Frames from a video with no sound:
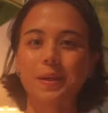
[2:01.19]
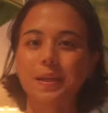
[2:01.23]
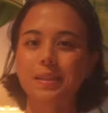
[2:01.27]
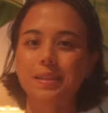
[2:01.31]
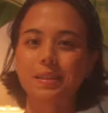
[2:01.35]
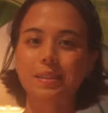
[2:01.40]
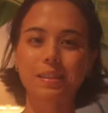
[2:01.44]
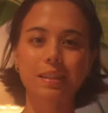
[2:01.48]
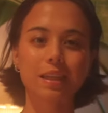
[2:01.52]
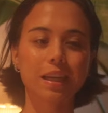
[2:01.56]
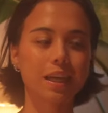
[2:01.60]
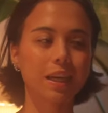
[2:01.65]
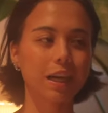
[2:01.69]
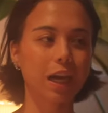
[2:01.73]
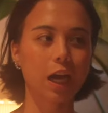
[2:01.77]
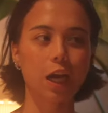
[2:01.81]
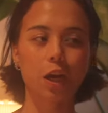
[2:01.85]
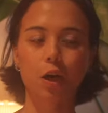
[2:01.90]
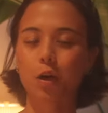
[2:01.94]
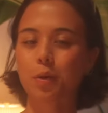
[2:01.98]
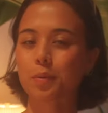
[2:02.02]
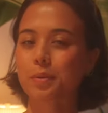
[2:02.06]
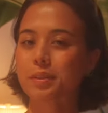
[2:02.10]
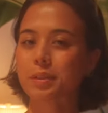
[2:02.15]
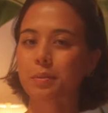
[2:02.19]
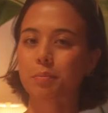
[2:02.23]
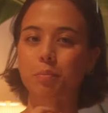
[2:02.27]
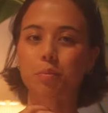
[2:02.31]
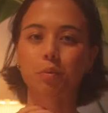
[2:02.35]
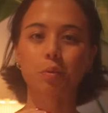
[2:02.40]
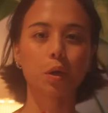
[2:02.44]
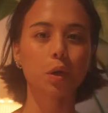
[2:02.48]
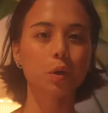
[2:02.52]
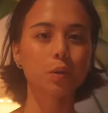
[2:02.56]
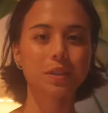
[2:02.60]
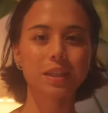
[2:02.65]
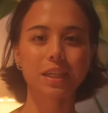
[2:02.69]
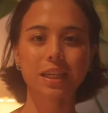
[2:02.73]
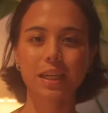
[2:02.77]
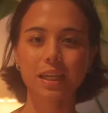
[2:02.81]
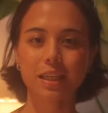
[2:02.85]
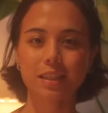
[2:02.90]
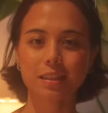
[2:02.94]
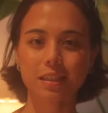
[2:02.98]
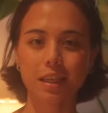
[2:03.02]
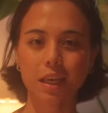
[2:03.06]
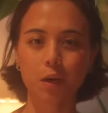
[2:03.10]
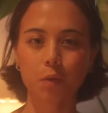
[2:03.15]
get sick. I always am prone to
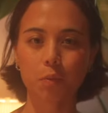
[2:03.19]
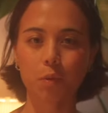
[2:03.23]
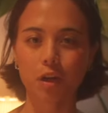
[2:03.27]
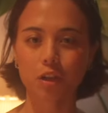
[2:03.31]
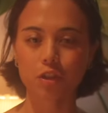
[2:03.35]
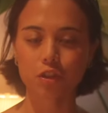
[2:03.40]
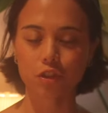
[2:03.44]
getting sick while